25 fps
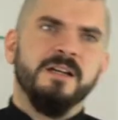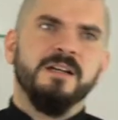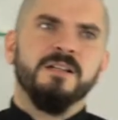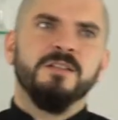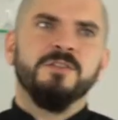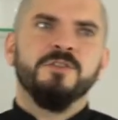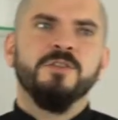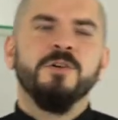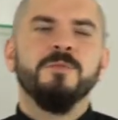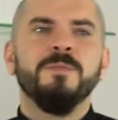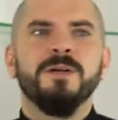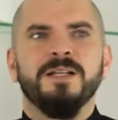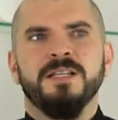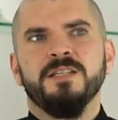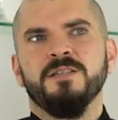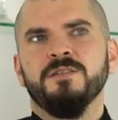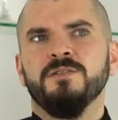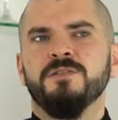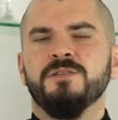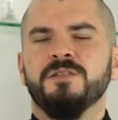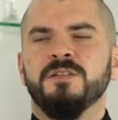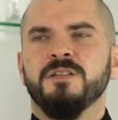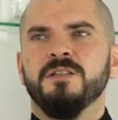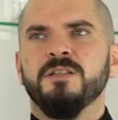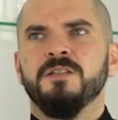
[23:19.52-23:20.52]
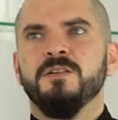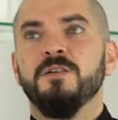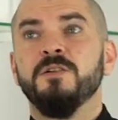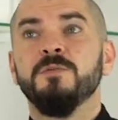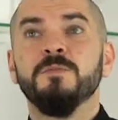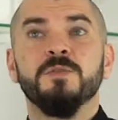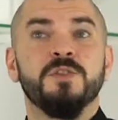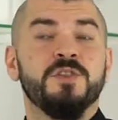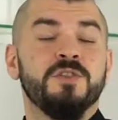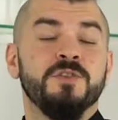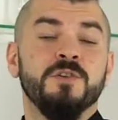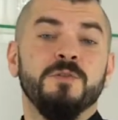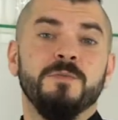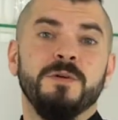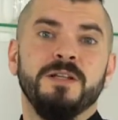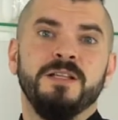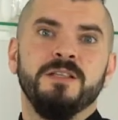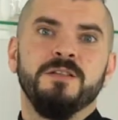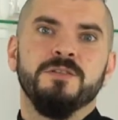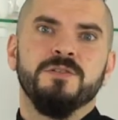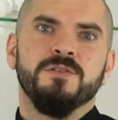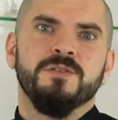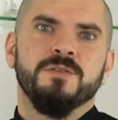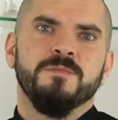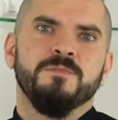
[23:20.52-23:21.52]
Almost nobody
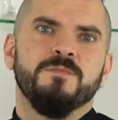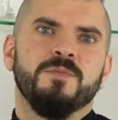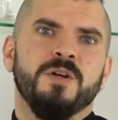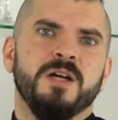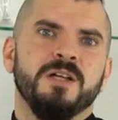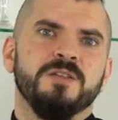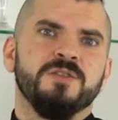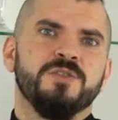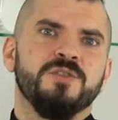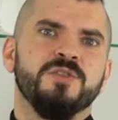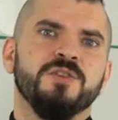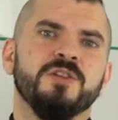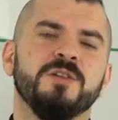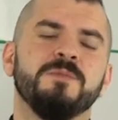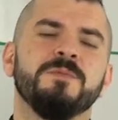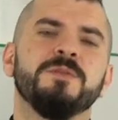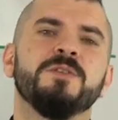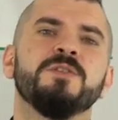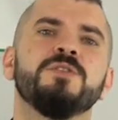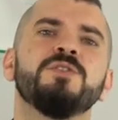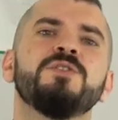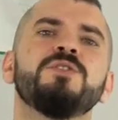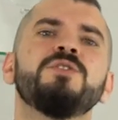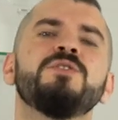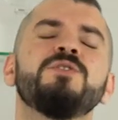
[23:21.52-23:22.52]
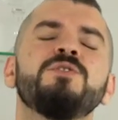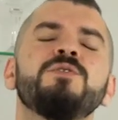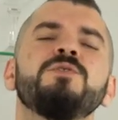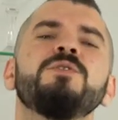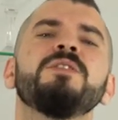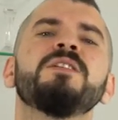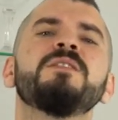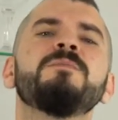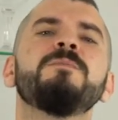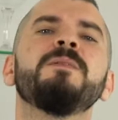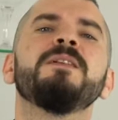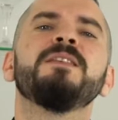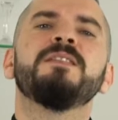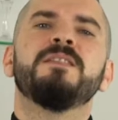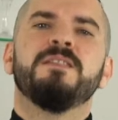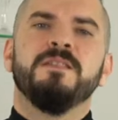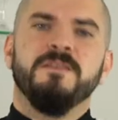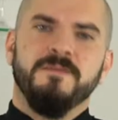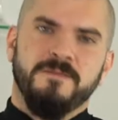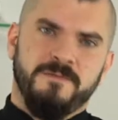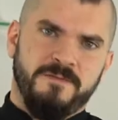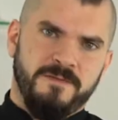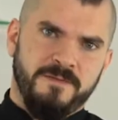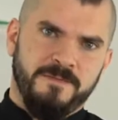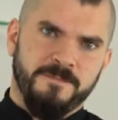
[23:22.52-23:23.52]
using brown sugar because it's too expensive.
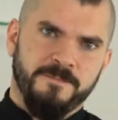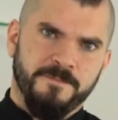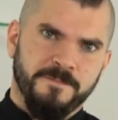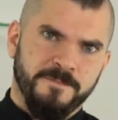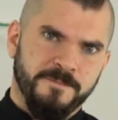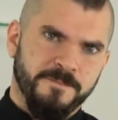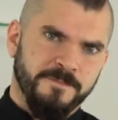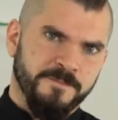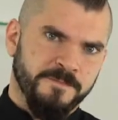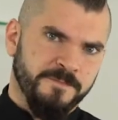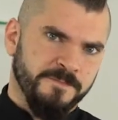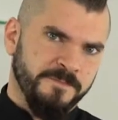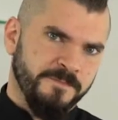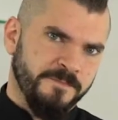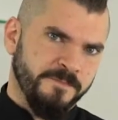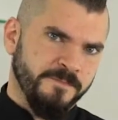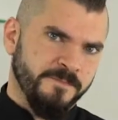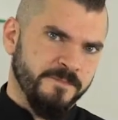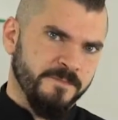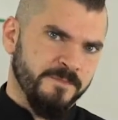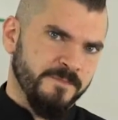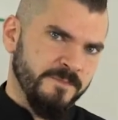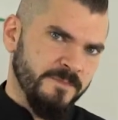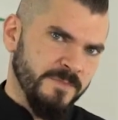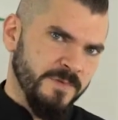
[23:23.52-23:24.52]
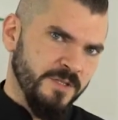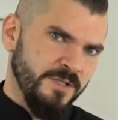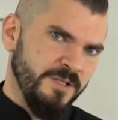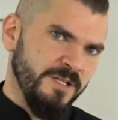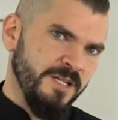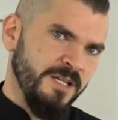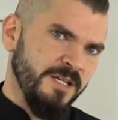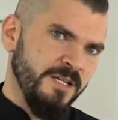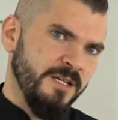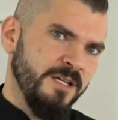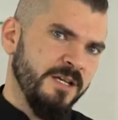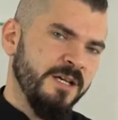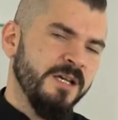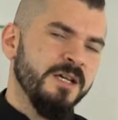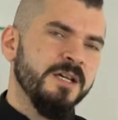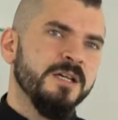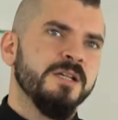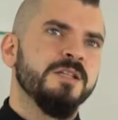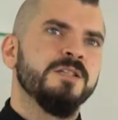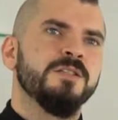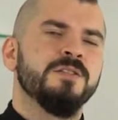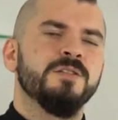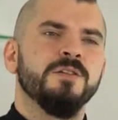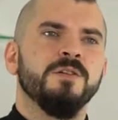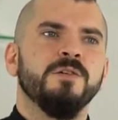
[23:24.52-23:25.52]
Okay,
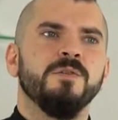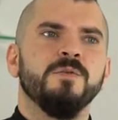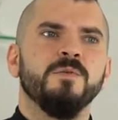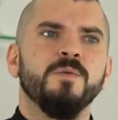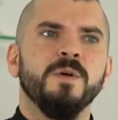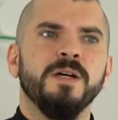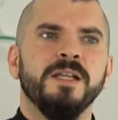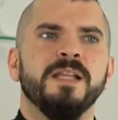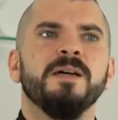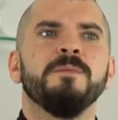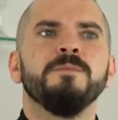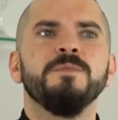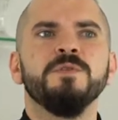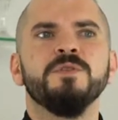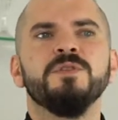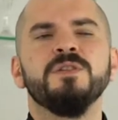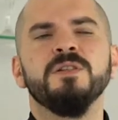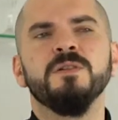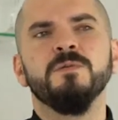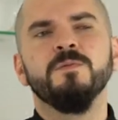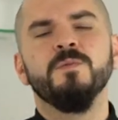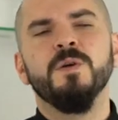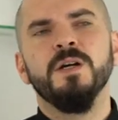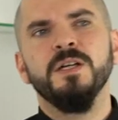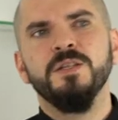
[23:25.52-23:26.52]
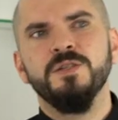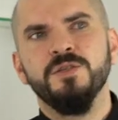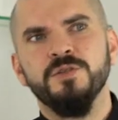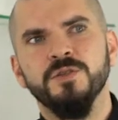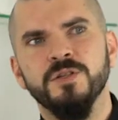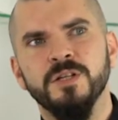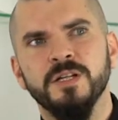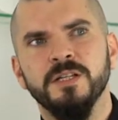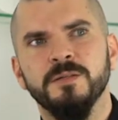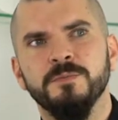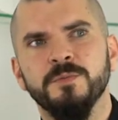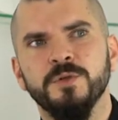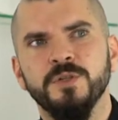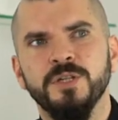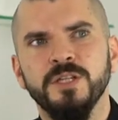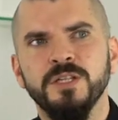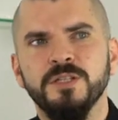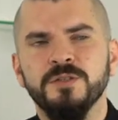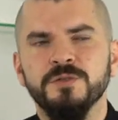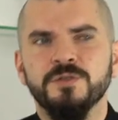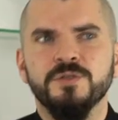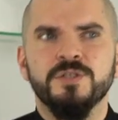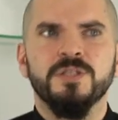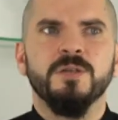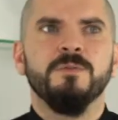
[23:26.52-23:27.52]
so when I'm using white sugar in a
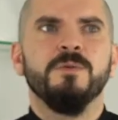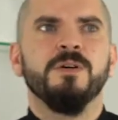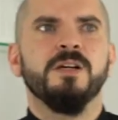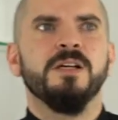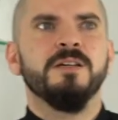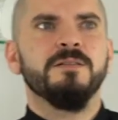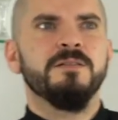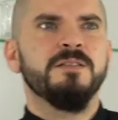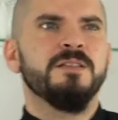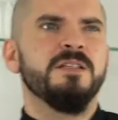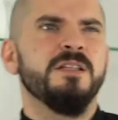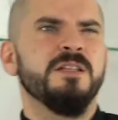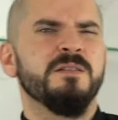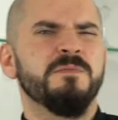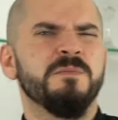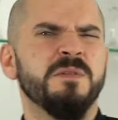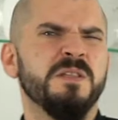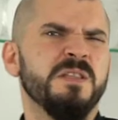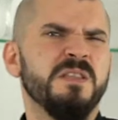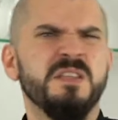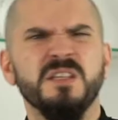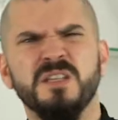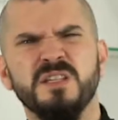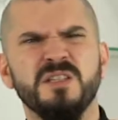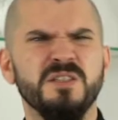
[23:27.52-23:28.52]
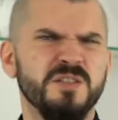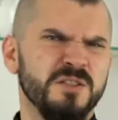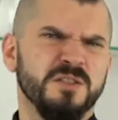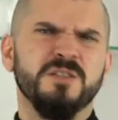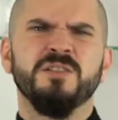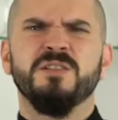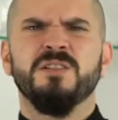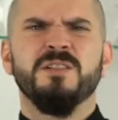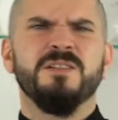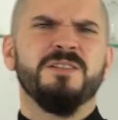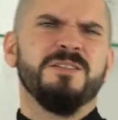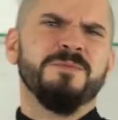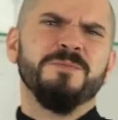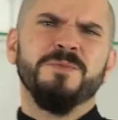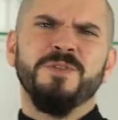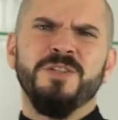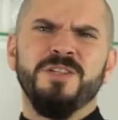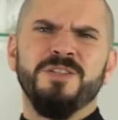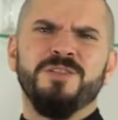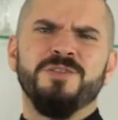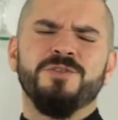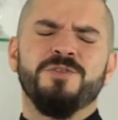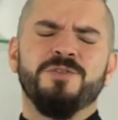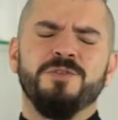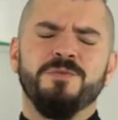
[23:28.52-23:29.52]
mojito, someone comes and tells me, this is not as a
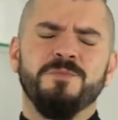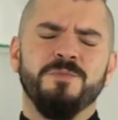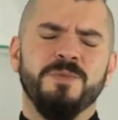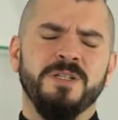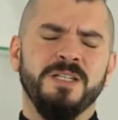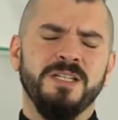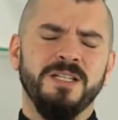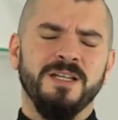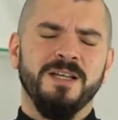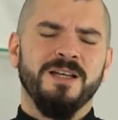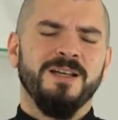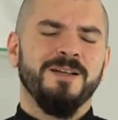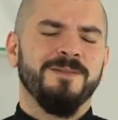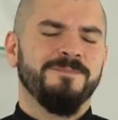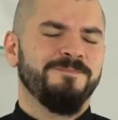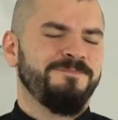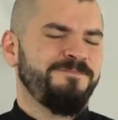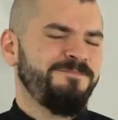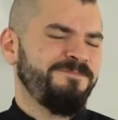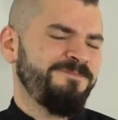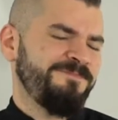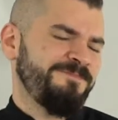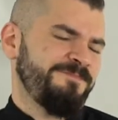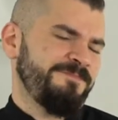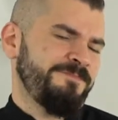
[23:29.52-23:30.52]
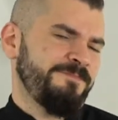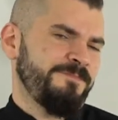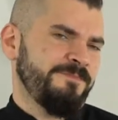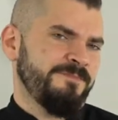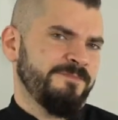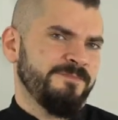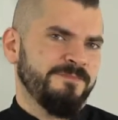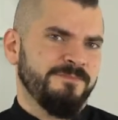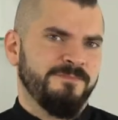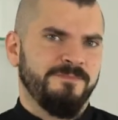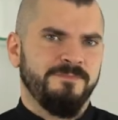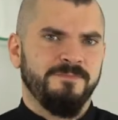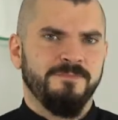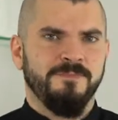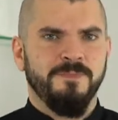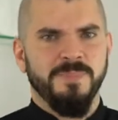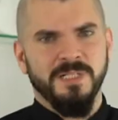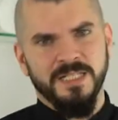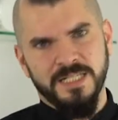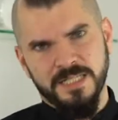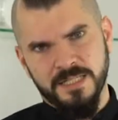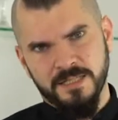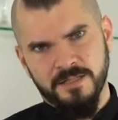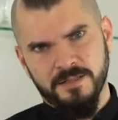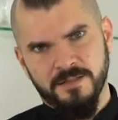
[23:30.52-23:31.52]
mojito should be.
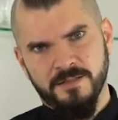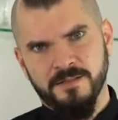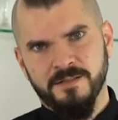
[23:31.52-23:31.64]
Please.